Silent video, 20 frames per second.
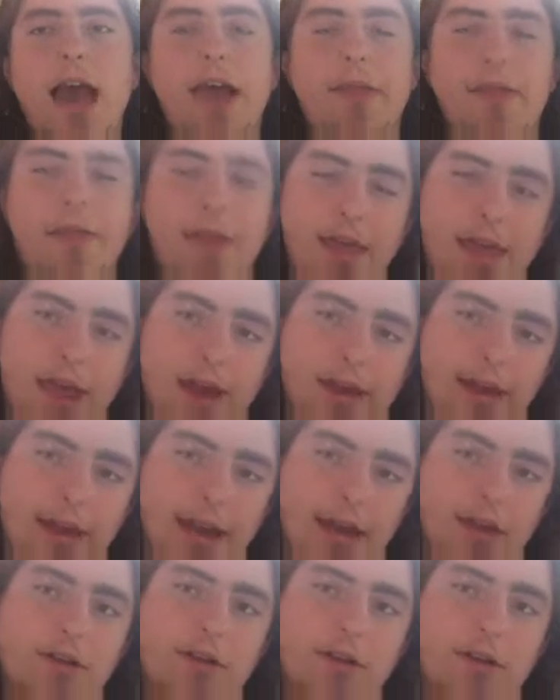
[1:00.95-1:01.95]
I, I
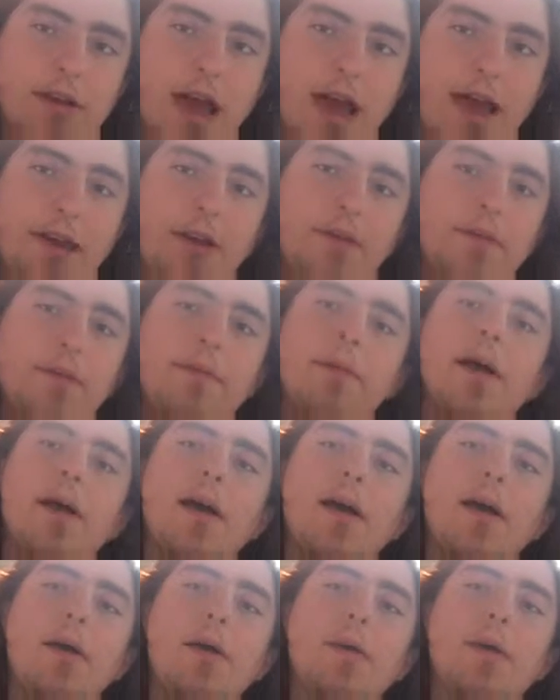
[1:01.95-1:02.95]
think that's a good title,
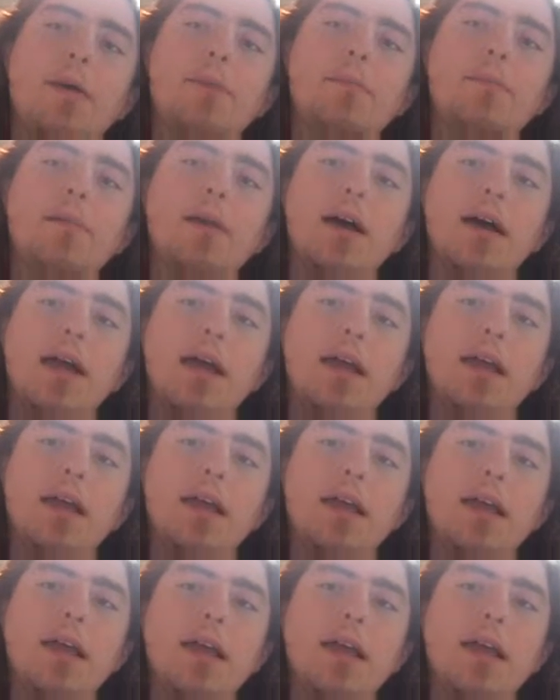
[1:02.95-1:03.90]
but